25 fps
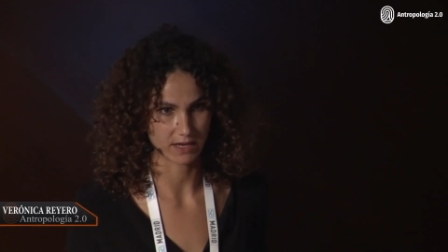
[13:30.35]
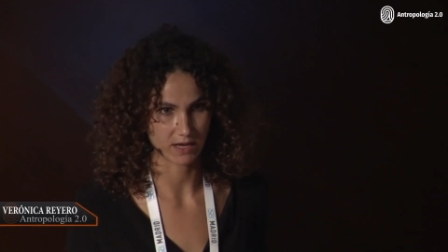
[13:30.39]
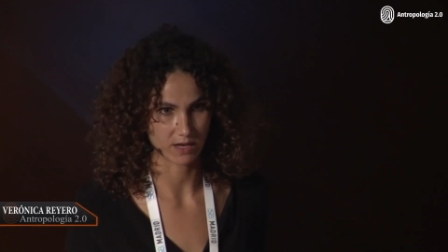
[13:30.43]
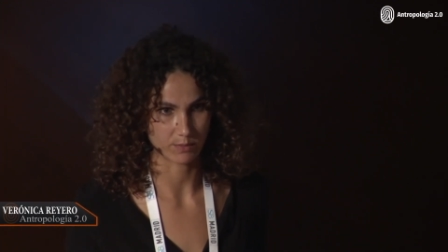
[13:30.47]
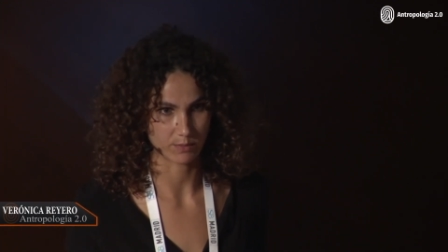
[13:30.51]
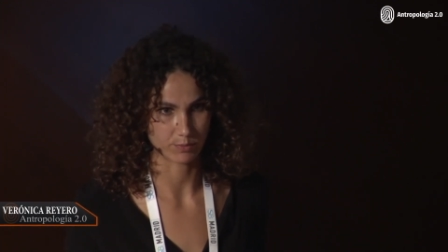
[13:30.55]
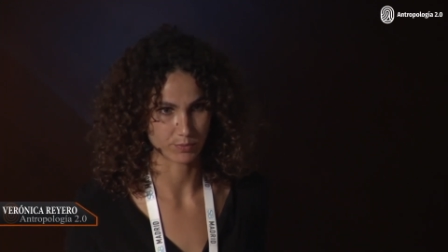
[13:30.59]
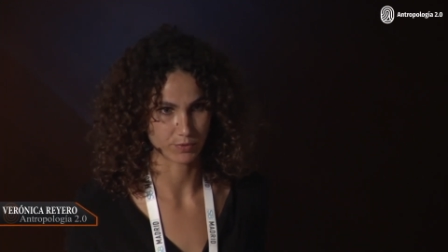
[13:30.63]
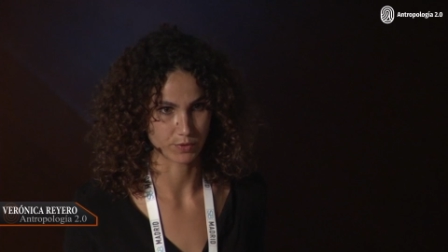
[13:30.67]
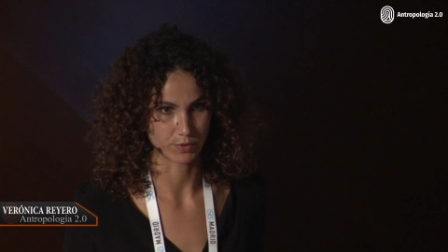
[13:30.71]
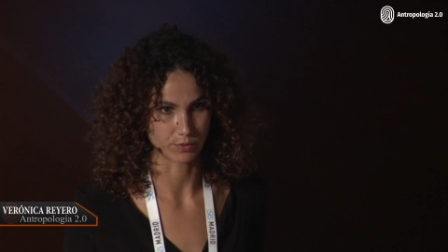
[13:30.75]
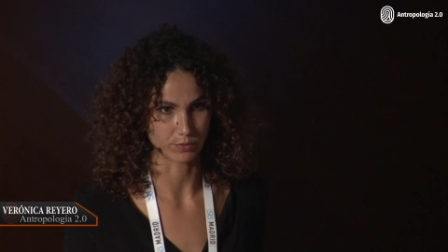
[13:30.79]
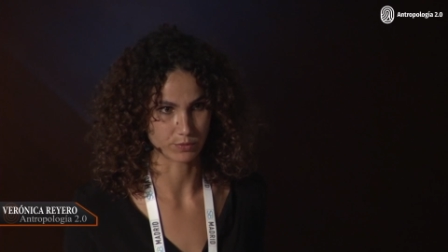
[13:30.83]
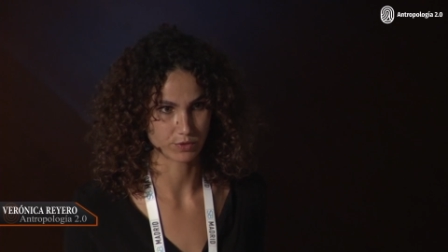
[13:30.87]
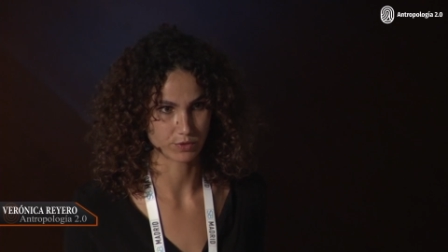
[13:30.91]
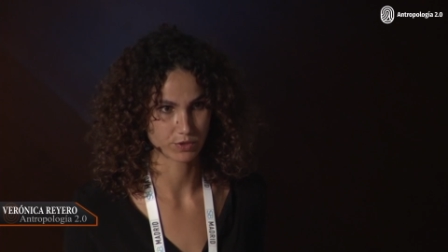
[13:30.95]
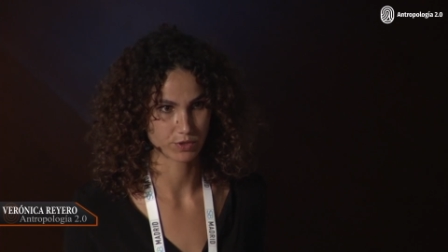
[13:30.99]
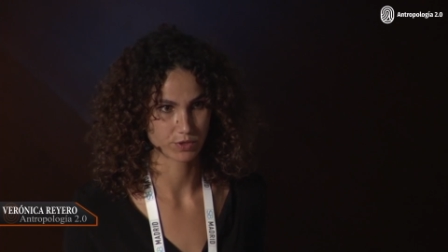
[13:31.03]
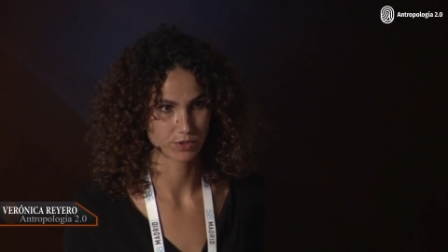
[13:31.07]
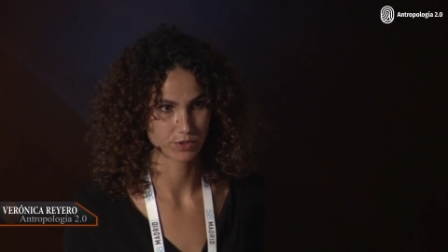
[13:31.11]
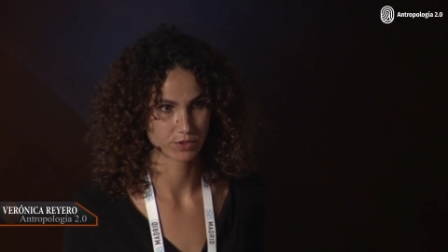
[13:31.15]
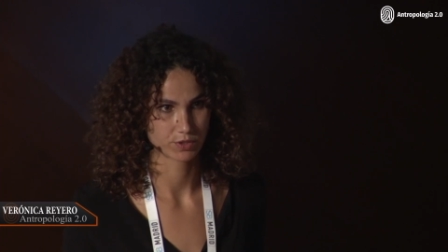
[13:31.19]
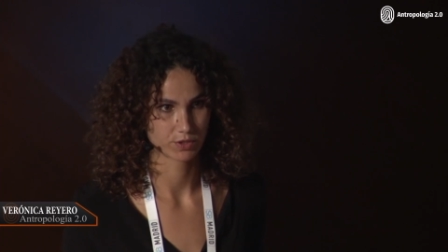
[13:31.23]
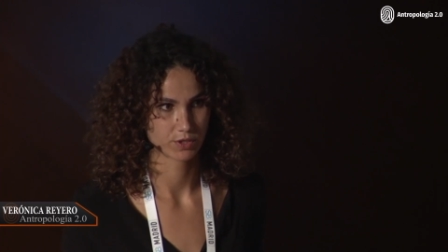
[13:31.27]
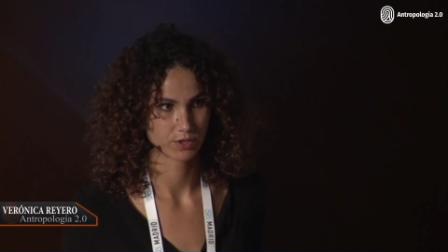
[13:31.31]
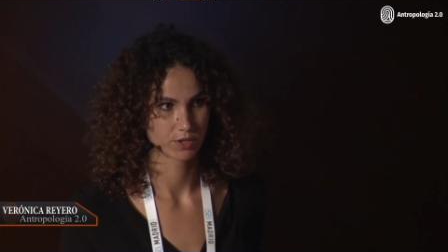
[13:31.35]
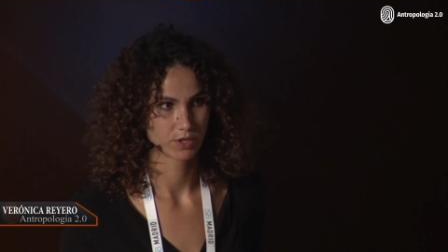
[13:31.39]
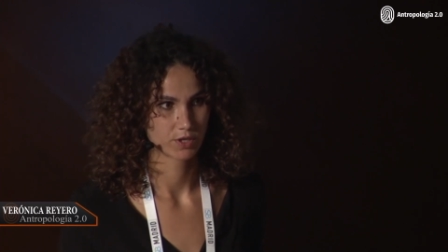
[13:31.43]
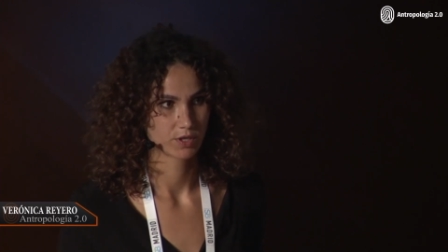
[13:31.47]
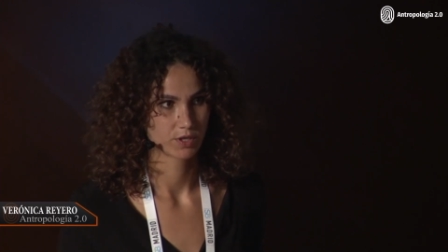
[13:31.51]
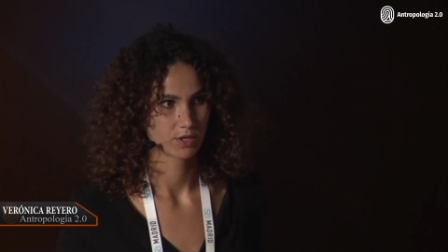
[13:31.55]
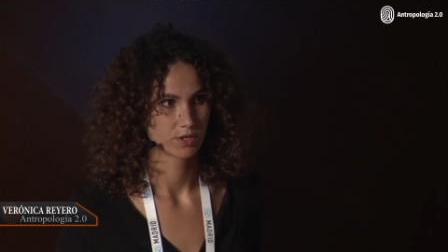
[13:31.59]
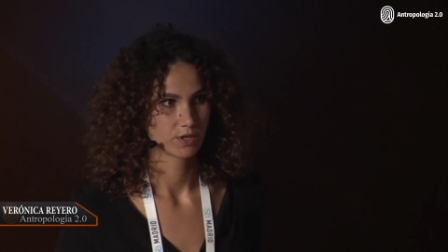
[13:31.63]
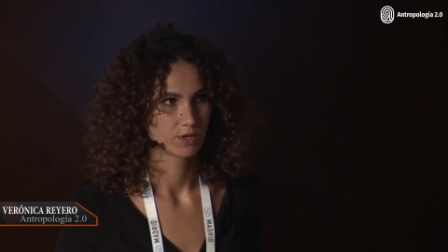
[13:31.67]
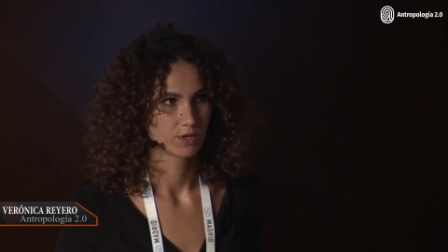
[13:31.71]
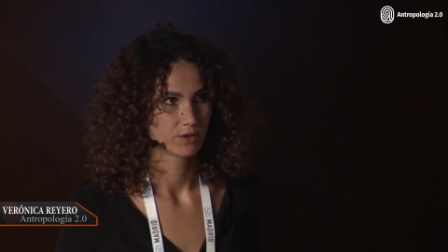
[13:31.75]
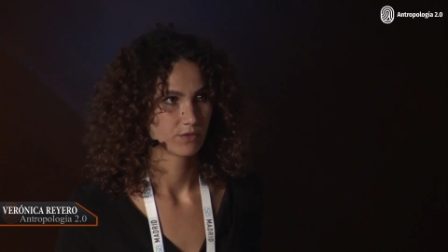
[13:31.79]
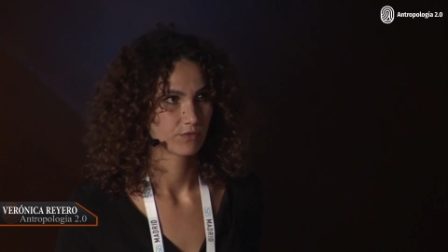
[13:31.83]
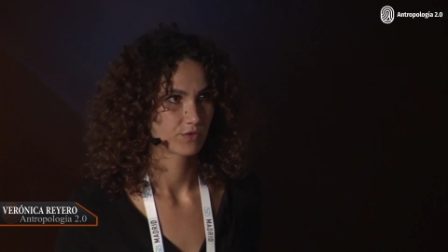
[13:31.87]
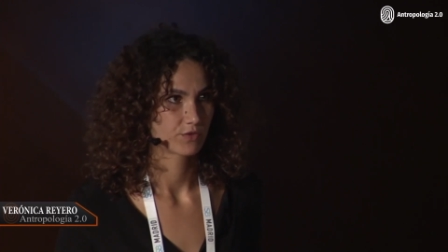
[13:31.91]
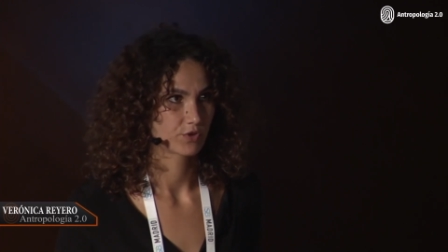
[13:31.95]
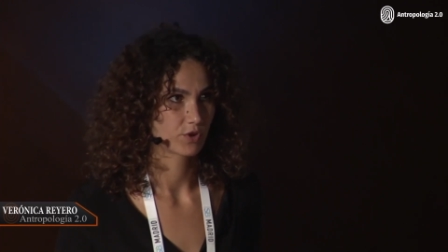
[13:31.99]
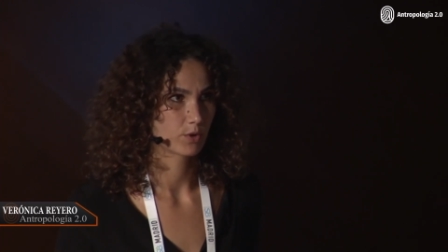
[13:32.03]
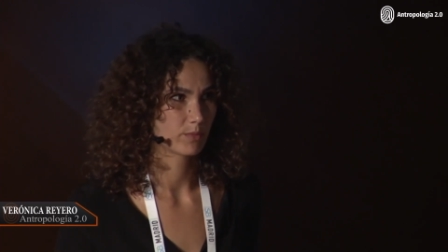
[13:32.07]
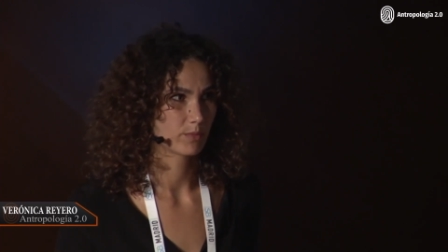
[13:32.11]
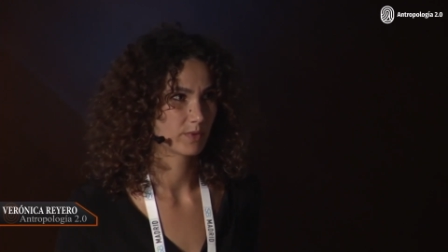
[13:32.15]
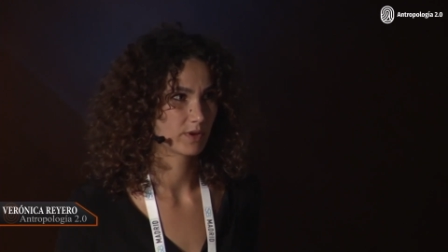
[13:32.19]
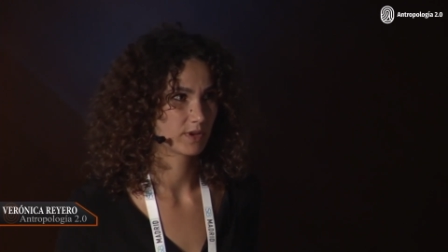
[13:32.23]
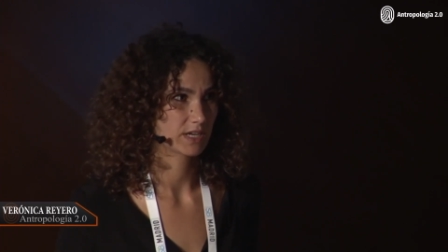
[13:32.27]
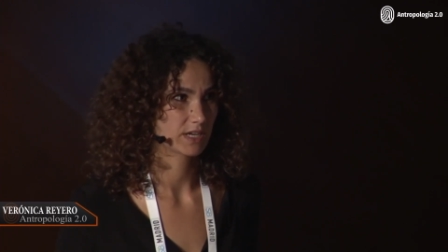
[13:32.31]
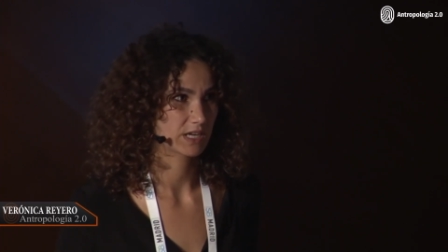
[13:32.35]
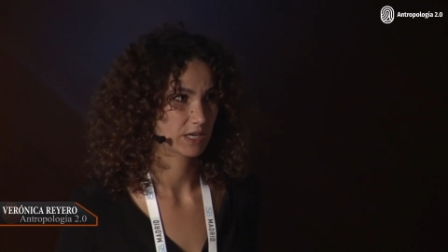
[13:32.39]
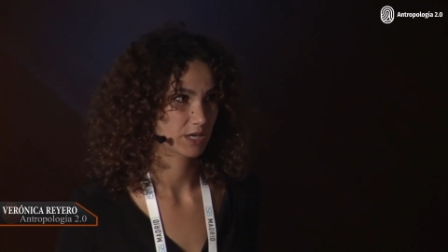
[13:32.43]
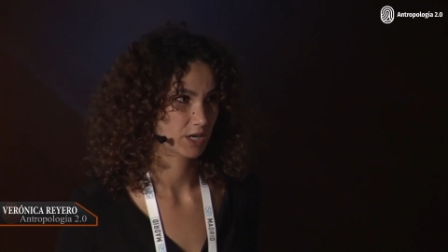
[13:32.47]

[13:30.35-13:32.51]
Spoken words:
approach, from a